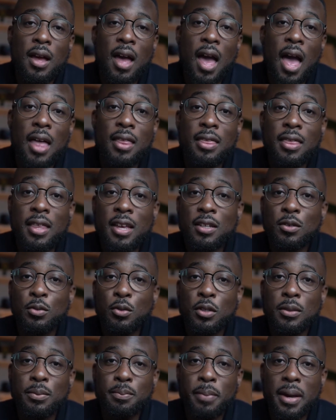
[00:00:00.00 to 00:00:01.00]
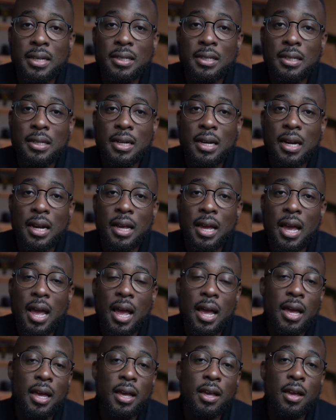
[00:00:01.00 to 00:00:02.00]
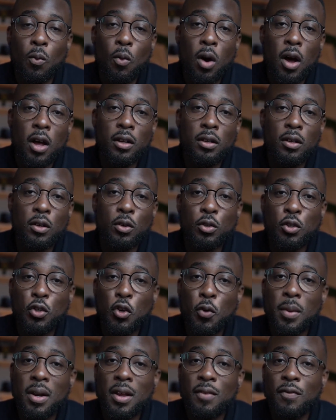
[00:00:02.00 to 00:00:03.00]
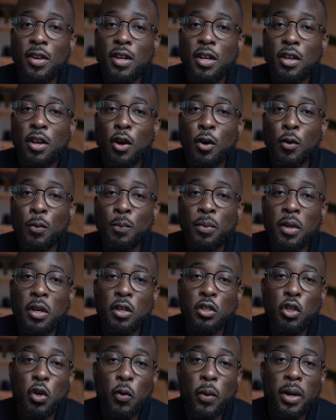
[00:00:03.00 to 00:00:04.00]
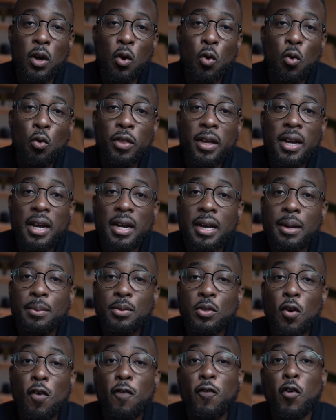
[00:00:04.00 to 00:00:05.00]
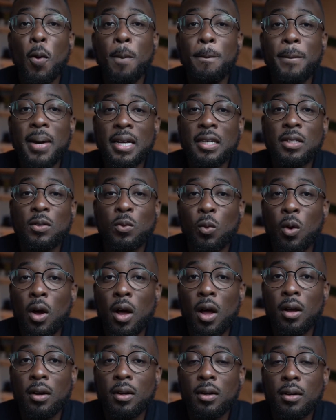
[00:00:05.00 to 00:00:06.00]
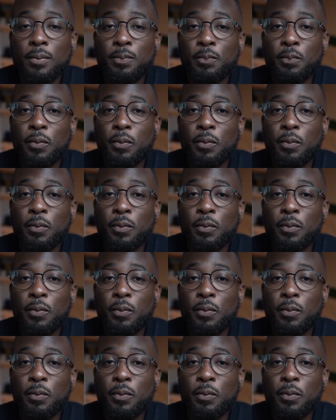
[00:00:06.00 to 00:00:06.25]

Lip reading: And this was basically a 1 or 2 minute video showing all the clips of your best work.